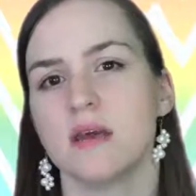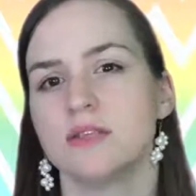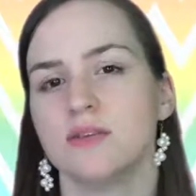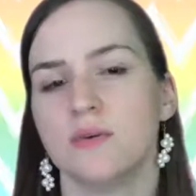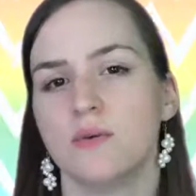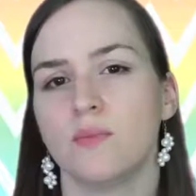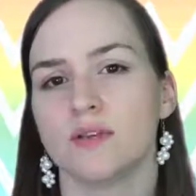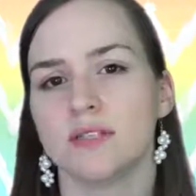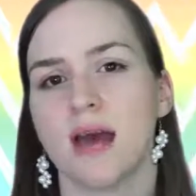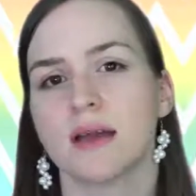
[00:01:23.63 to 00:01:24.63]
to
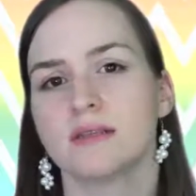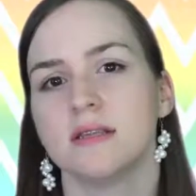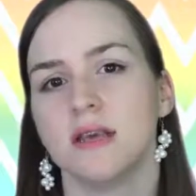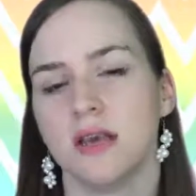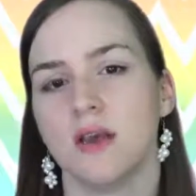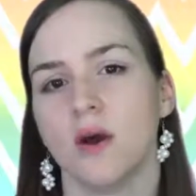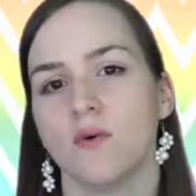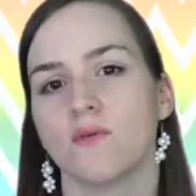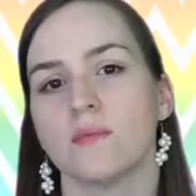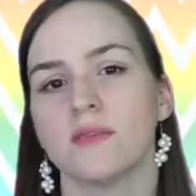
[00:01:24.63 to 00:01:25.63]
protect the ego
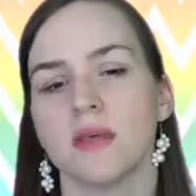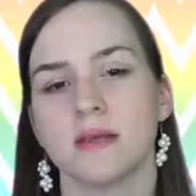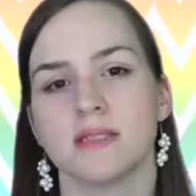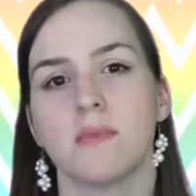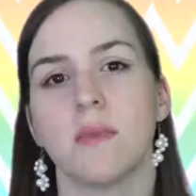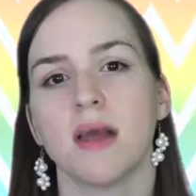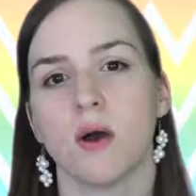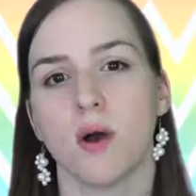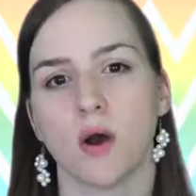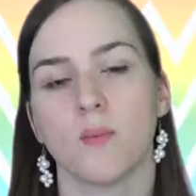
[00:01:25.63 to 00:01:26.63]
from things that might
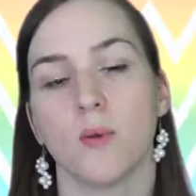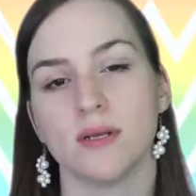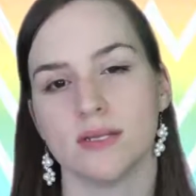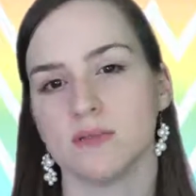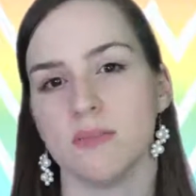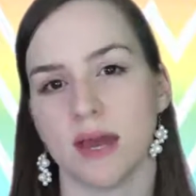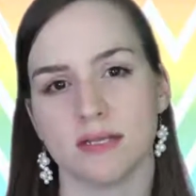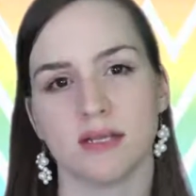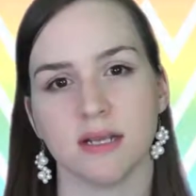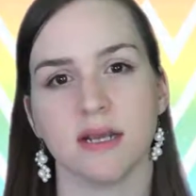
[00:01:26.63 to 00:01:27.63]
harm or
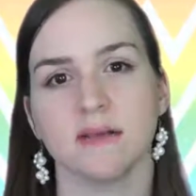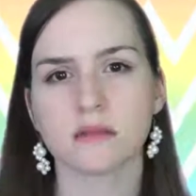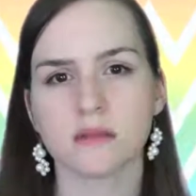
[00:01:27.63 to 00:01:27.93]
dismantle it.